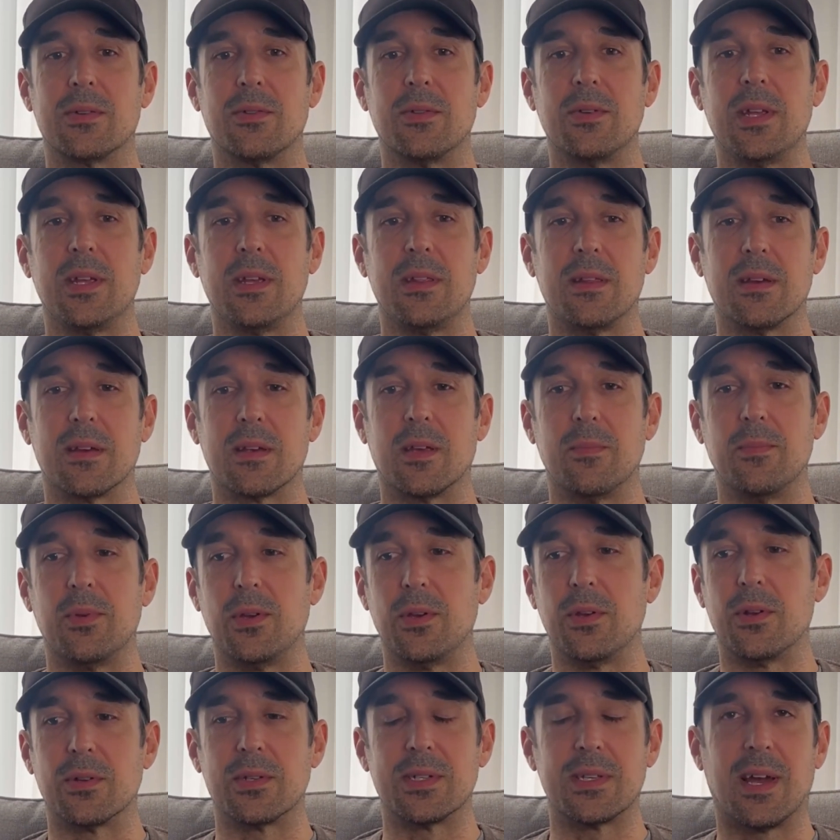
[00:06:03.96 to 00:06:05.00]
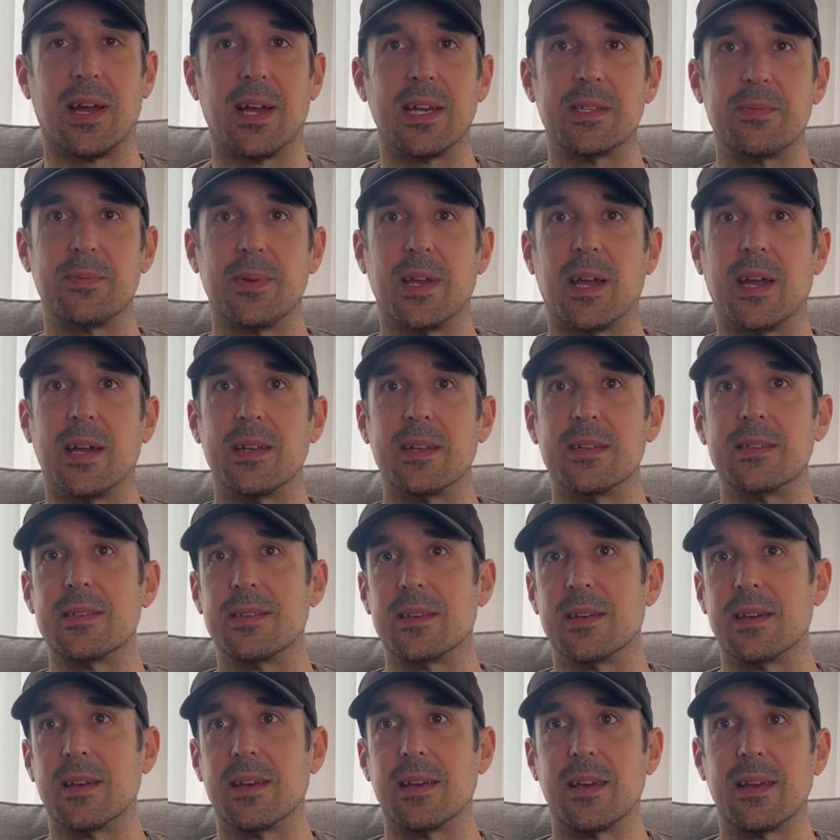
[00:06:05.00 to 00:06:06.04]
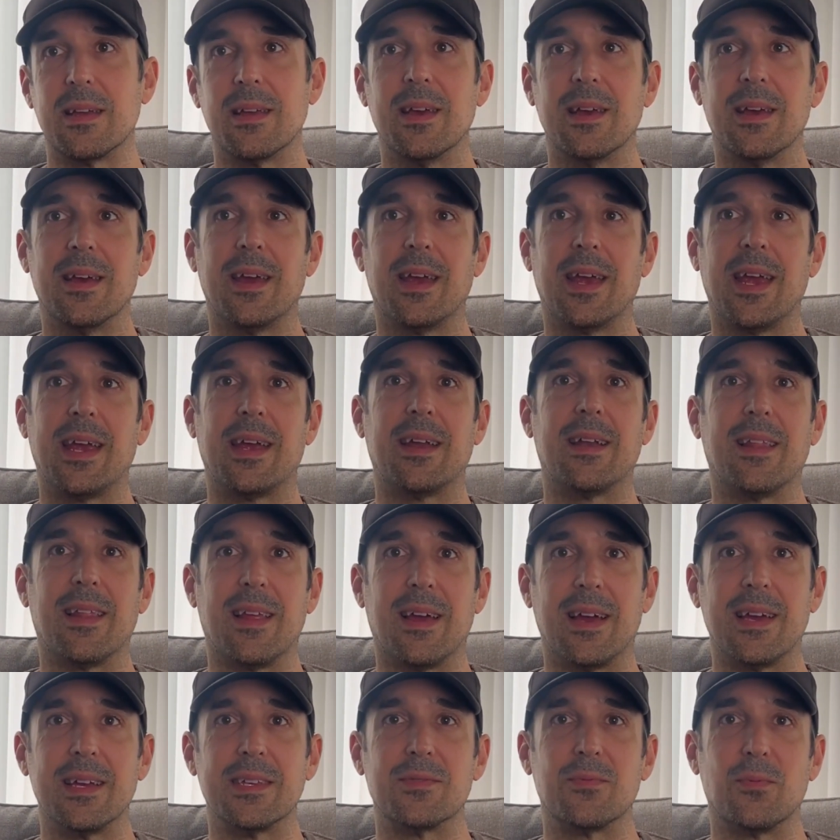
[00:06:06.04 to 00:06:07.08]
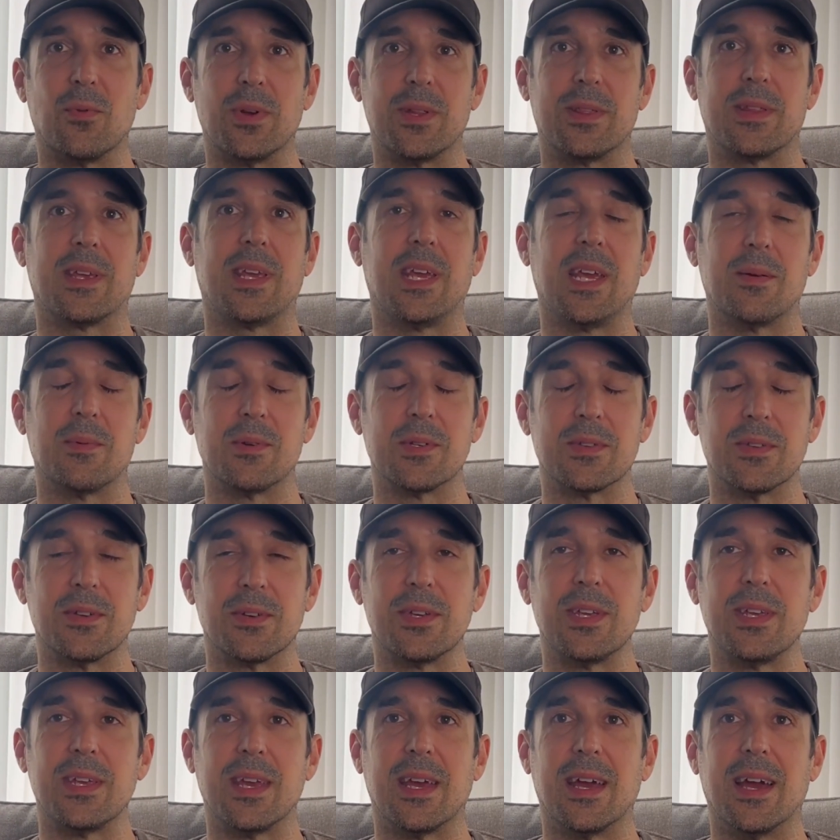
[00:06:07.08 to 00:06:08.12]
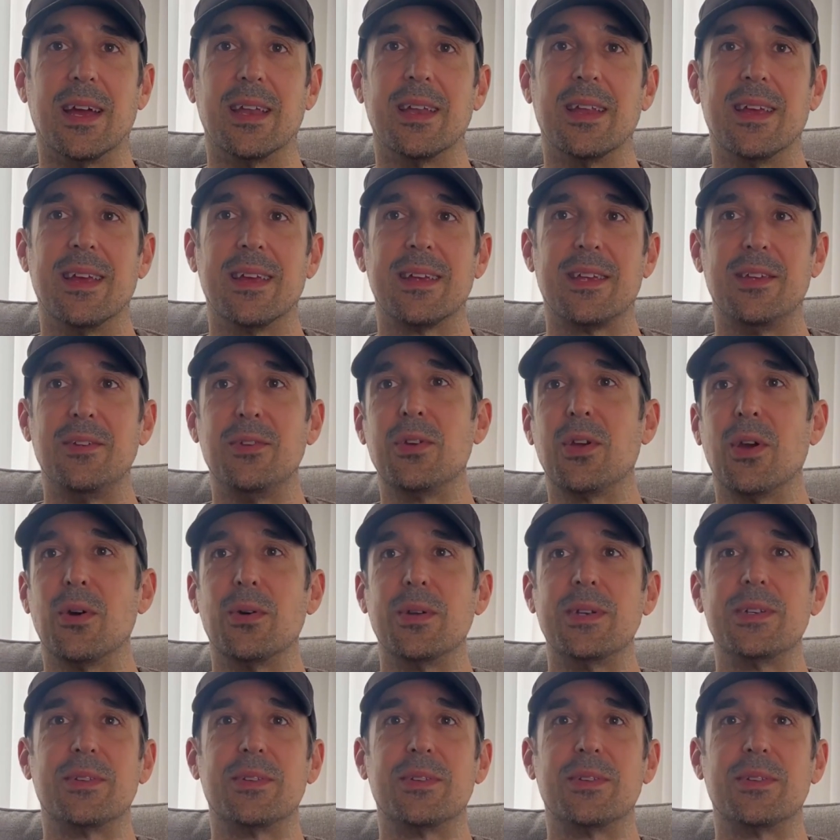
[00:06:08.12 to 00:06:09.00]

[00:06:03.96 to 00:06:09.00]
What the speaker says: also need the computer science behind it to analyze what the camera's looking at. Can you go